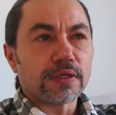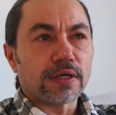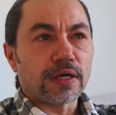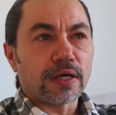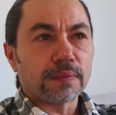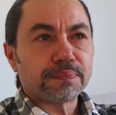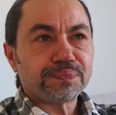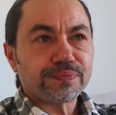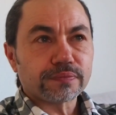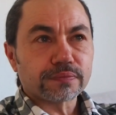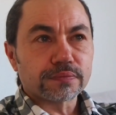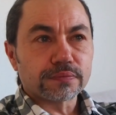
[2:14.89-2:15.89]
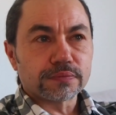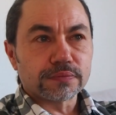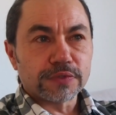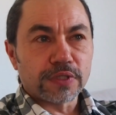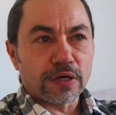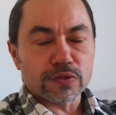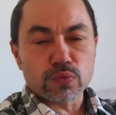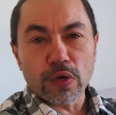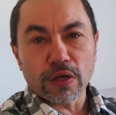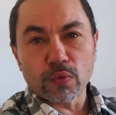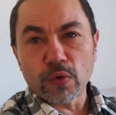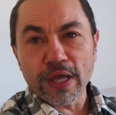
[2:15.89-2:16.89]
Um, you know, I was
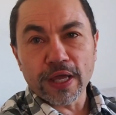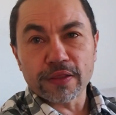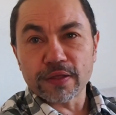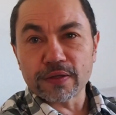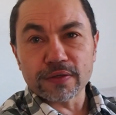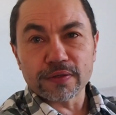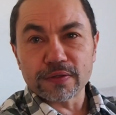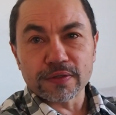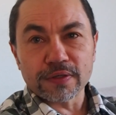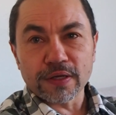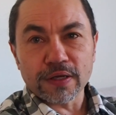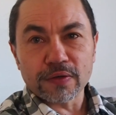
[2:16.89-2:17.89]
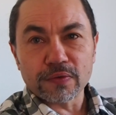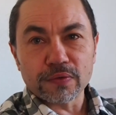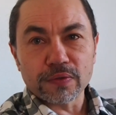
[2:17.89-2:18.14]
well aware that uh,